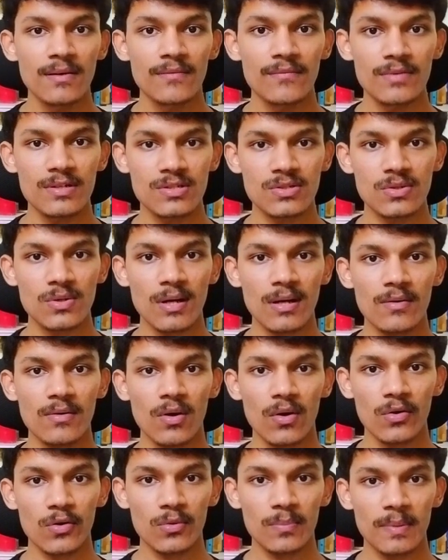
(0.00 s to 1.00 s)
which you have
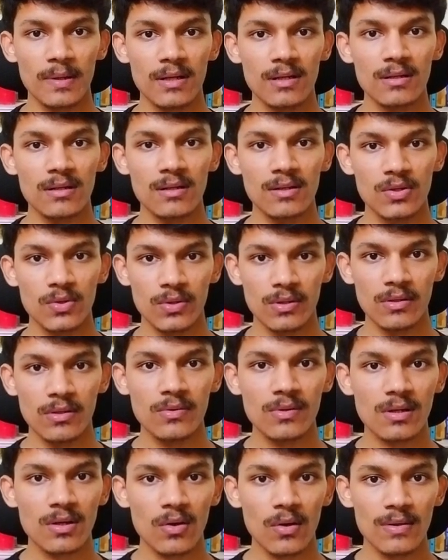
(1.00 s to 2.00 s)
occupied during
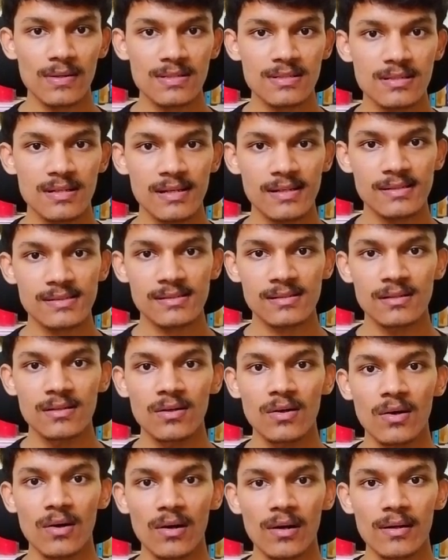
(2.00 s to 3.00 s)
your college days,
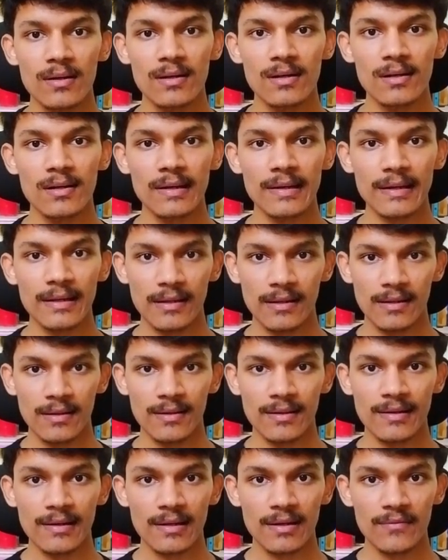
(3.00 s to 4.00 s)
or any
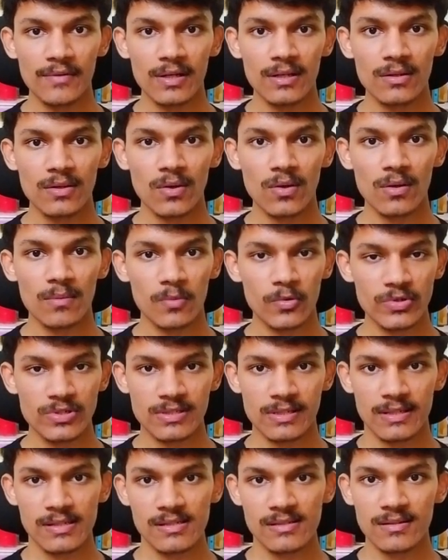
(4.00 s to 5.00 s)
relevant or
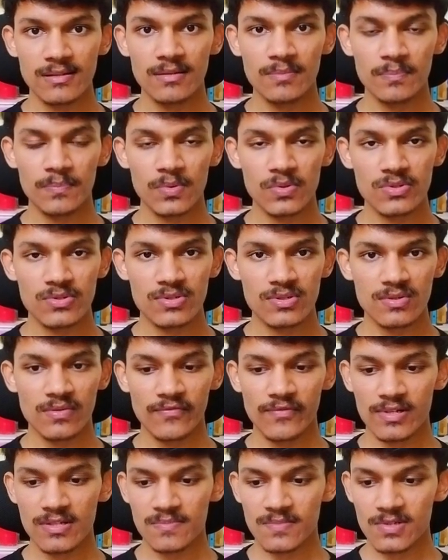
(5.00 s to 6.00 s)
most recent position
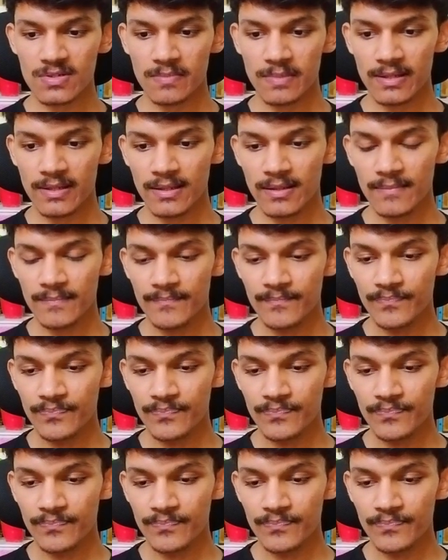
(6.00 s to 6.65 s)
of responsibility.